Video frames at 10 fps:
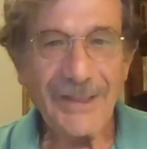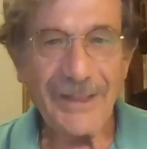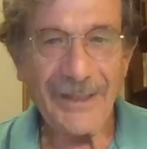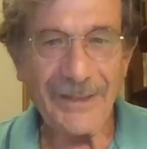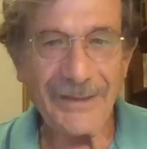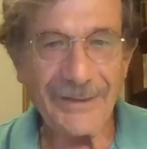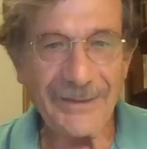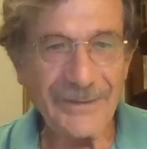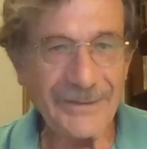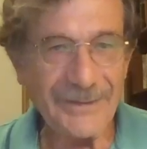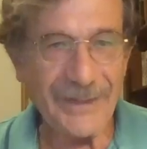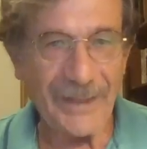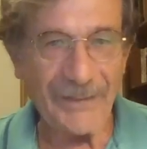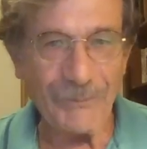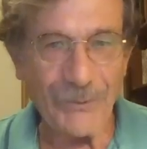And
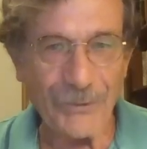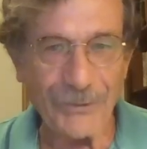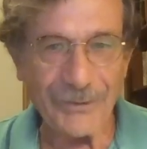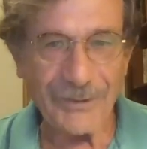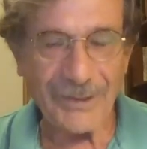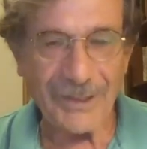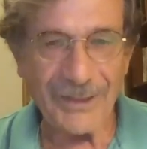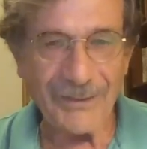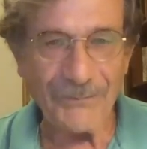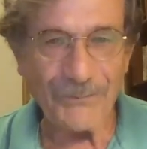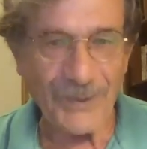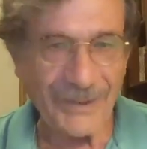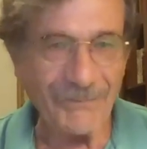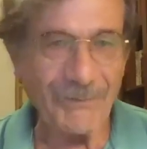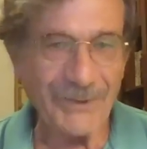Dave got
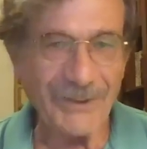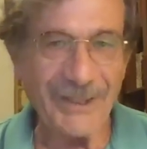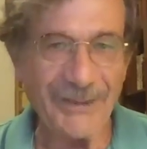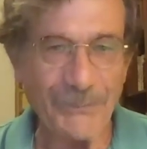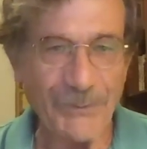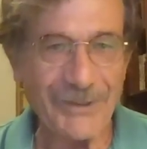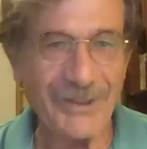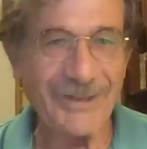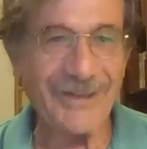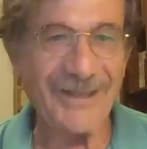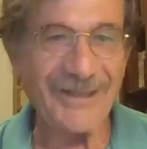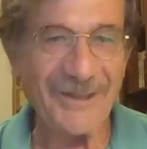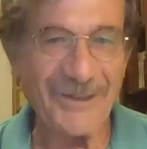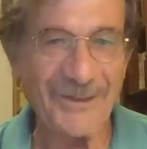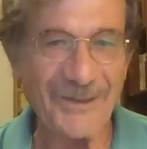really very interested in that,
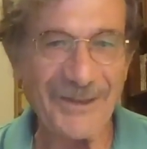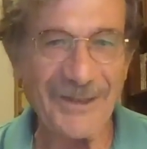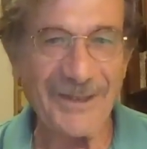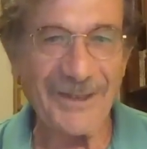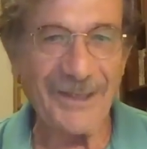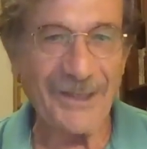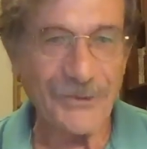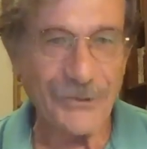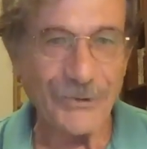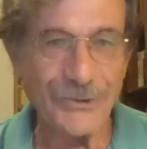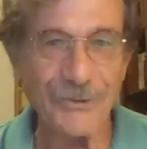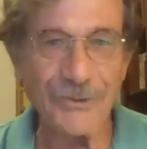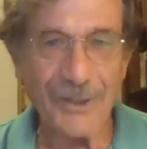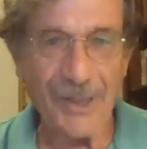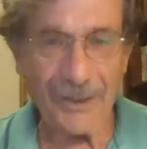and Ian Johnson,
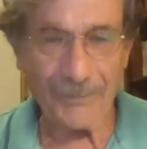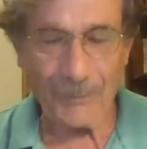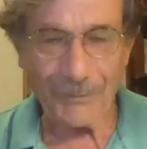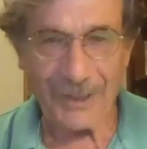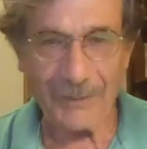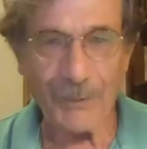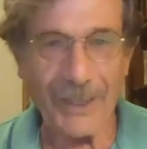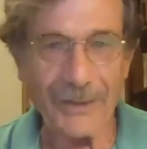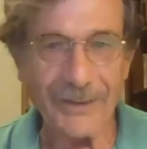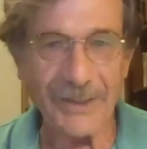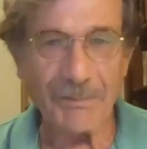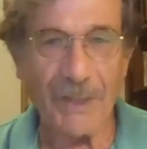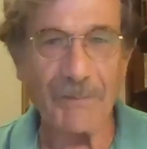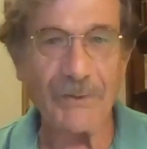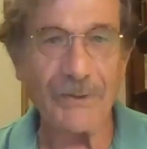and then we had this
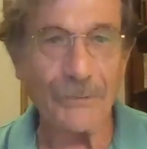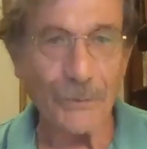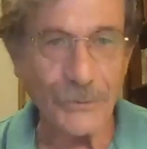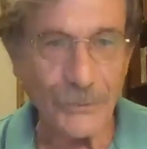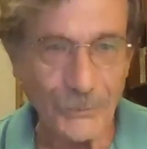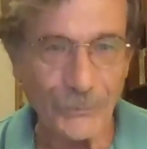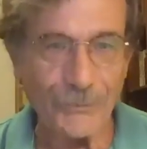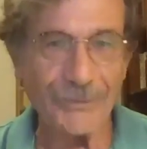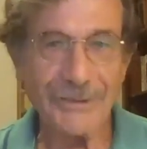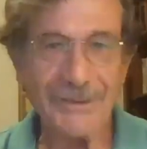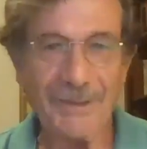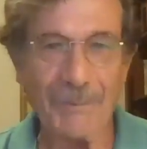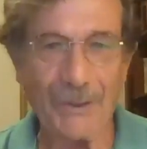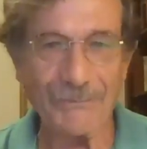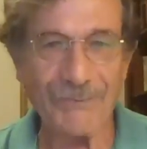paper that also took
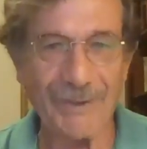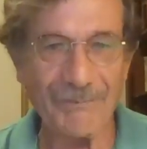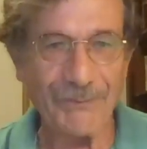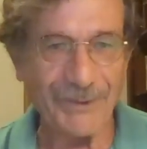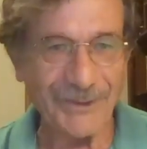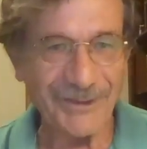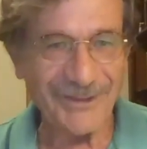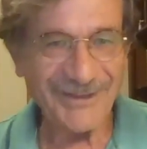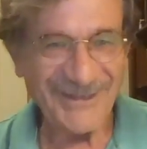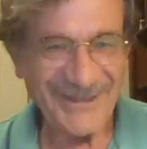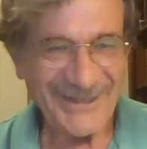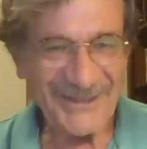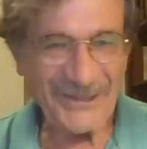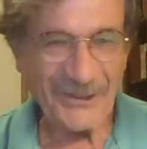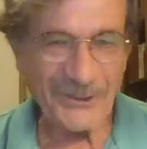about 5 years
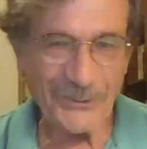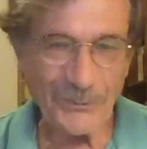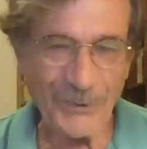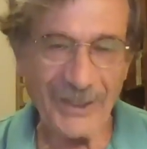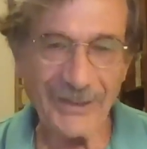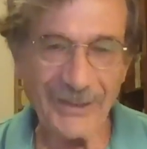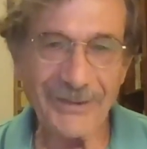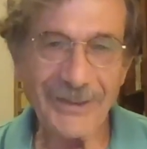to get.